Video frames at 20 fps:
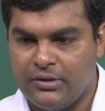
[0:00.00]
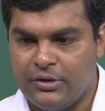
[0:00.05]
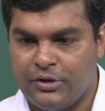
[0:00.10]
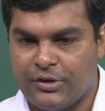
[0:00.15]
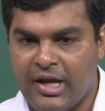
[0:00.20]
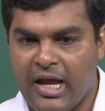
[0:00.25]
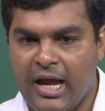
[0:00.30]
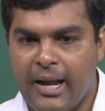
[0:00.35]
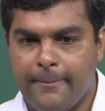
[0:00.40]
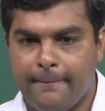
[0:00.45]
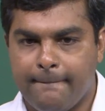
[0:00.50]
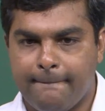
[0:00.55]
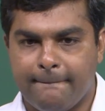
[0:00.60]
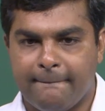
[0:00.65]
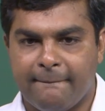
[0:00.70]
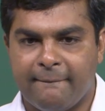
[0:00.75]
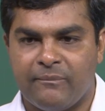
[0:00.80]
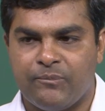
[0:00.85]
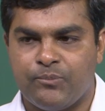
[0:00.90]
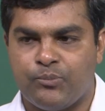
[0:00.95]
Okay?
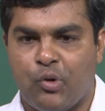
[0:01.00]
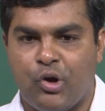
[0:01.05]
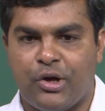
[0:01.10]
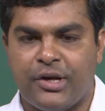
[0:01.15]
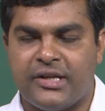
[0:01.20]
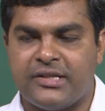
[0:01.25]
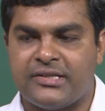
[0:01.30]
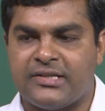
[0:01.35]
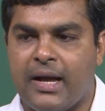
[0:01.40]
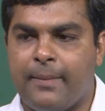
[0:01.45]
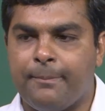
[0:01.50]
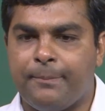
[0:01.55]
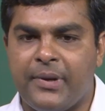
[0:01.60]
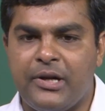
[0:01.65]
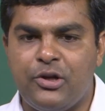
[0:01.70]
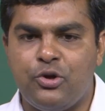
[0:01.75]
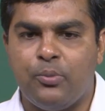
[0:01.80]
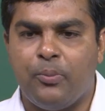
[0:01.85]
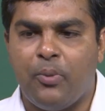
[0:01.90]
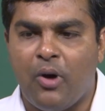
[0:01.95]
For example,
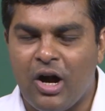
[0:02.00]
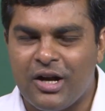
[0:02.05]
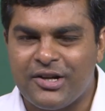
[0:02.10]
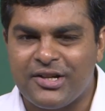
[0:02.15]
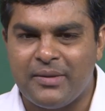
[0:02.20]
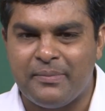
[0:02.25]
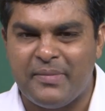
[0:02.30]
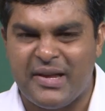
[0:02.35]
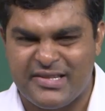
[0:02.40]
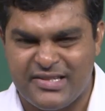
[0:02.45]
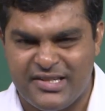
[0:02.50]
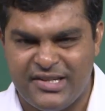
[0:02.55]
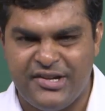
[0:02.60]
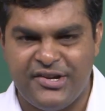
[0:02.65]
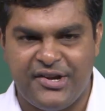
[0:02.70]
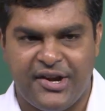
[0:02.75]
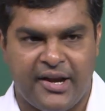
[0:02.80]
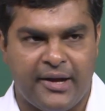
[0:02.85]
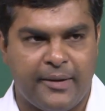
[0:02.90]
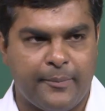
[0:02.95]
you bought a
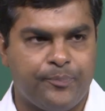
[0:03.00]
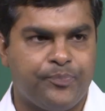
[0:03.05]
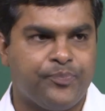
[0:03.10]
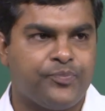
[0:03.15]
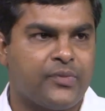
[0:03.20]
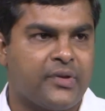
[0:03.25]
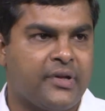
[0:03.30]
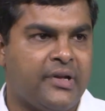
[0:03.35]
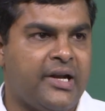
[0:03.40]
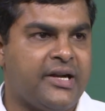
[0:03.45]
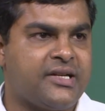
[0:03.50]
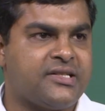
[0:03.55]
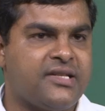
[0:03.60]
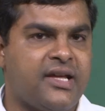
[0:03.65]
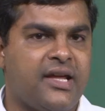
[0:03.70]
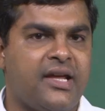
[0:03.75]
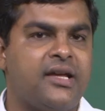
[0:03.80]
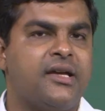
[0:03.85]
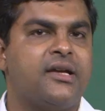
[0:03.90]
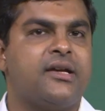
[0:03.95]
machinery, let us
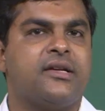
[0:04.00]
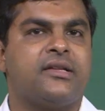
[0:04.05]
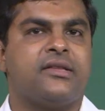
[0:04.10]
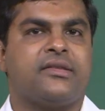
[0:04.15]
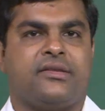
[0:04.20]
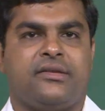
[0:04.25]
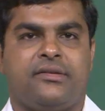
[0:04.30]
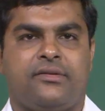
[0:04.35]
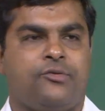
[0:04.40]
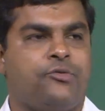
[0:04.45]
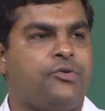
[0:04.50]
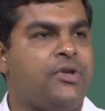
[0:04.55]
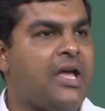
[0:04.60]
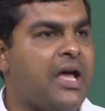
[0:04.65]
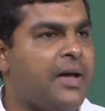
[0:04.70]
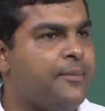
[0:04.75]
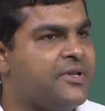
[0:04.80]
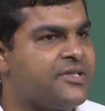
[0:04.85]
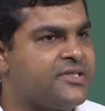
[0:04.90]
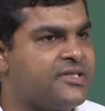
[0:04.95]
say we
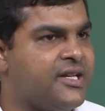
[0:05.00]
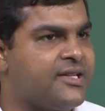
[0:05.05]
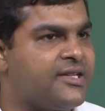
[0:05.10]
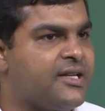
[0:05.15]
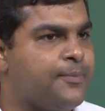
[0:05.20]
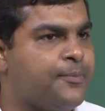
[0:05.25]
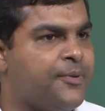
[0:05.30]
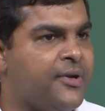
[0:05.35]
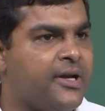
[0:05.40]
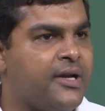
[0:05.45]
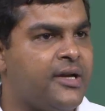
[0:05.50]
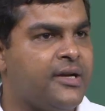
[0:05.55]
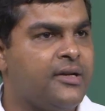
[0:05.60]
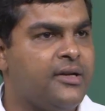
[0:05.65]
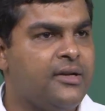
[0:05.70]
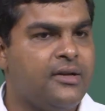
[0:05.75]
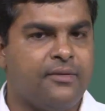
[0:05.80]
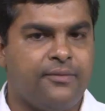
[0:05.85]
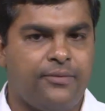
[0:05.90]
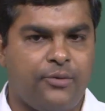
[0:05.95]
have a setup here
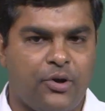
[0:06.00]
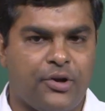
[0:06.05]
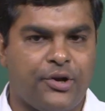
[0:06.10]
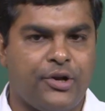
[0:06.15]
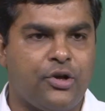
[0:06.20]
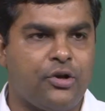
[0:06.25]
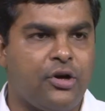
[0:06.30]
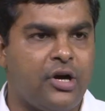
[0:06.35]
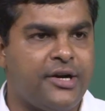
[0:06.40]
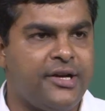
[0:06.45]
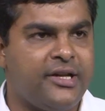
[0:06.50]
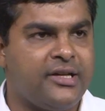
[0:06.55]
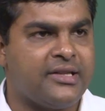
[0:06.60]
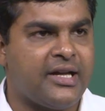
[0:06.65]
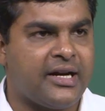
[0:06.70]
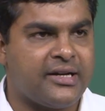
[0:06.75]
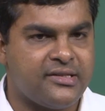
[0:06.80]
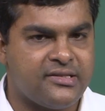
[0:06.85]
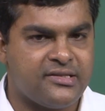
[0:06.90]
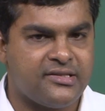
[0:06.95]
for recording
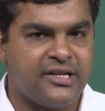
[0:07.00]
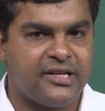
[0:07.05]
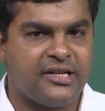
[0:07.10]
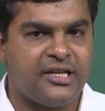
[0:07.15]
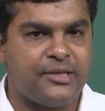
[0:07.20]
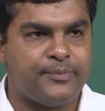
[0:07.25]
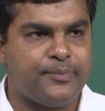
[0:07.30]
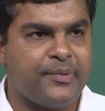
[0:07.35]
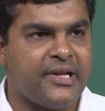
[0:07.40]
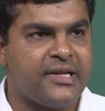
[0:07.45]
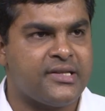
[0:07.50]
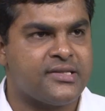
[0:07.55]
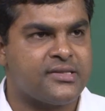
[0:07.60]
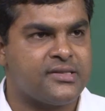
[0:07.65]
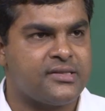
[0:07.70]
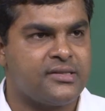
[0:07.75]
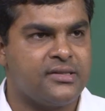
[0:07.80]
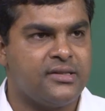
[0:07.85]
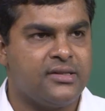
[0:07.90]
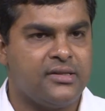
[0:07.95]
that is taking
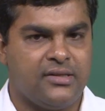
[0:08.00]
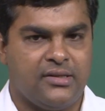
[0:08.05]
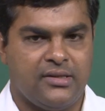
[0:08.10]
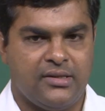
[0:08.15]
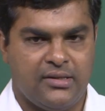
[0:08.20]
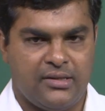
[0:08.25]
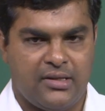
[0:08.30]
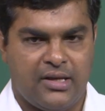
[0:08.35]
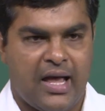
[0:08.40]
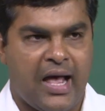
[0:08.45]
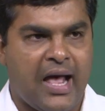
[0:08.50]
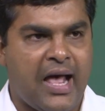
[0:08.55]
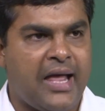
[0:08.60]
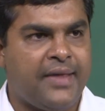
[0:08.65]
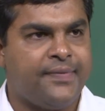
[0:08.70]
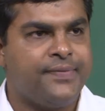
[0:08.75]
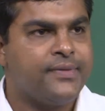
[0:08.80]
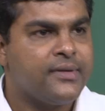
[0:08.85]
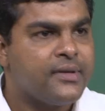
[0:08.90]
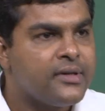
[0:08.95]
place,
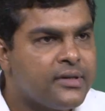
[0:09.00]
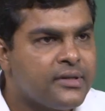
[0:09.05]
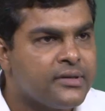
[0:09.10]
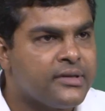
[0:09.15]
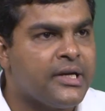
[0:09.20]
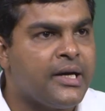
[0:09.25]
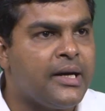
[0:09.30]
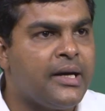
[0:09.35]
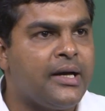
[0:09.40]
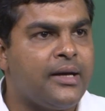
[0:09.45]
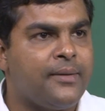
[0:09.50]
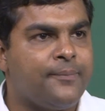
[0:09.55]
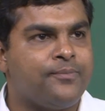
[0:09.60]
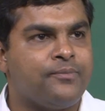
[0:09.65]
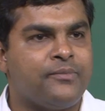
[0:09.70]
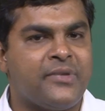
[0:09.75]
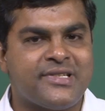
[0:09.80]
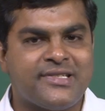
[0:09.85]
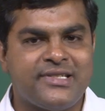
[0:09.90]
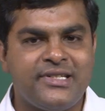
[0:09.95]
and the
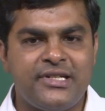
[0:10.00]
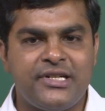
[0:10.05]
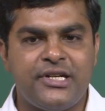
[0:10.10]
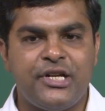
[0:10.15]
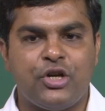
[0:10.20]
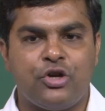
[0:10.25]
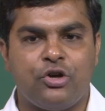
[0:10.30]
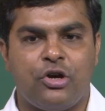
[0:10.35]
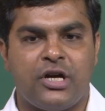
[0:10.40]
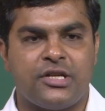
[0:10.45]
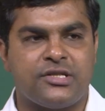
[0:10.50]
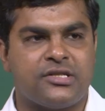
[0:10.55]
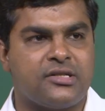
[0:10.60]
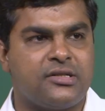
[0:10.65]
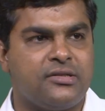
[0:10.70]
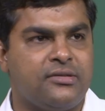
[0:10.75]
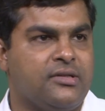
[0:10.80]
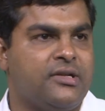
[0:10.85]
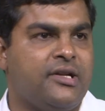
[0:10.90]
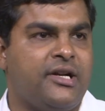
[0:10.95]
machinery
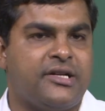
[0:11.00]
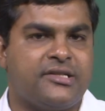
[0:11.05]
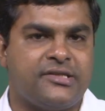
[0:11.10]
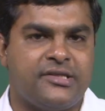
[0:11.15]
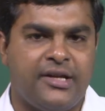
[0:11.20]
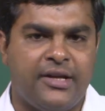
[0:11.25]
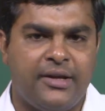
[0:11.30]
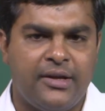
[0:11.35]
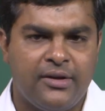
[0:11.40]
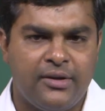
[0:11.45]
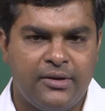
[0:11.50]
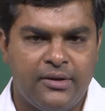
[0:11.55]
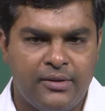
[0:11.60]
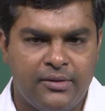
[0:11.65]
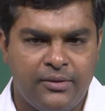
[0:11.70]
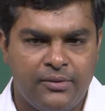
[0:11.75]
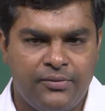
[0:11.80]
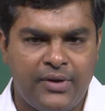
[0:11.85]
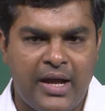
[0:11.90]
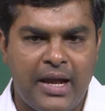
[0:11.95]
cost, let us say
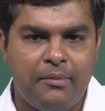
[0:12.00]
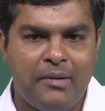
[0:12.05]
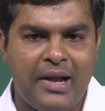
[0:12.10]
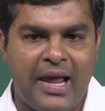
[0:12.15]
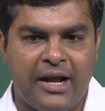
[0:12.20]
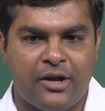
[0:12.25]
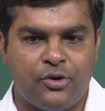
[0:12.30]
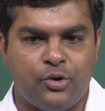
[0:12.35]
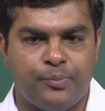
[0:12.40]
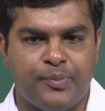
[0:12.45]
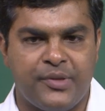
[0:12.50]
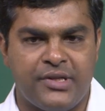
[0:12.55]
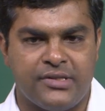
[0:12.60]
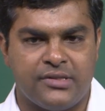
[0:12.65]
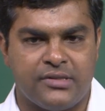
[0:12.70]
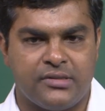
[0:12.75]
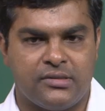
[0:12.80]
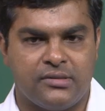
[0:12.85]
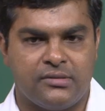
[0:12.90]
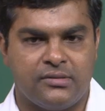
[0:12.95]
5 lakh
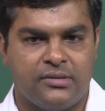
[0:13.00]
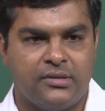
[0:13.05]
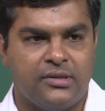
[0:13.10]
rupees.